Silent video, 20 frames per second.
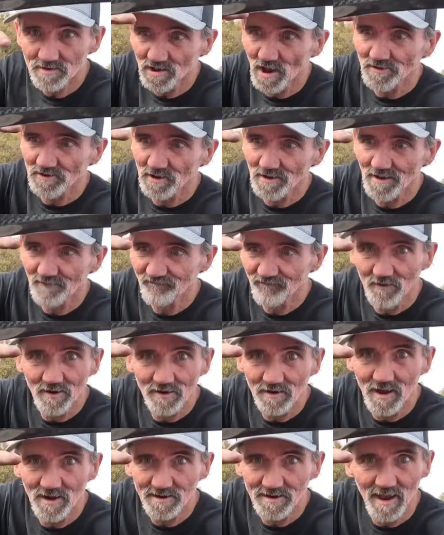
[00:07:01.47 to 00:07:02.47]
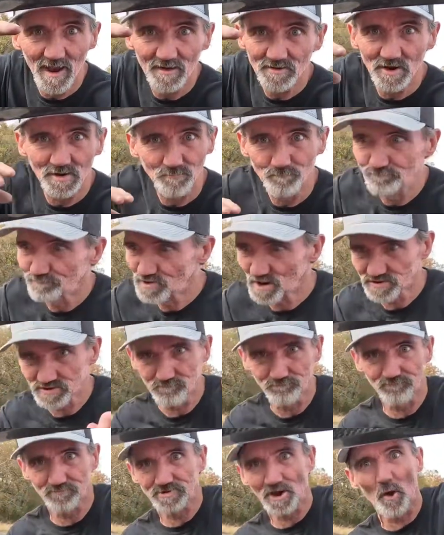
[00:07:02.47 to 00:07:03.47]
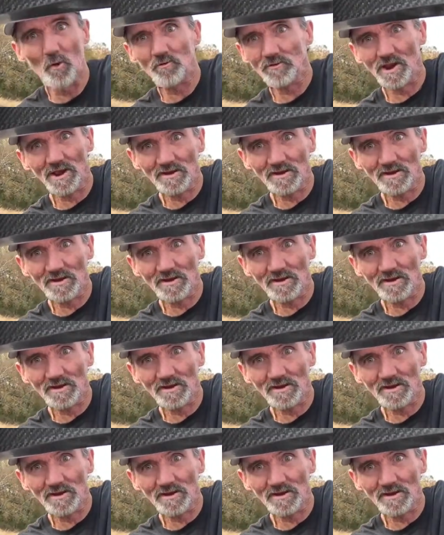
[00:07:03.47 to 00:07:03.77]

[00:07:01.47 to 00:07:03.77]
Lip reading: got the left front like that, just toting.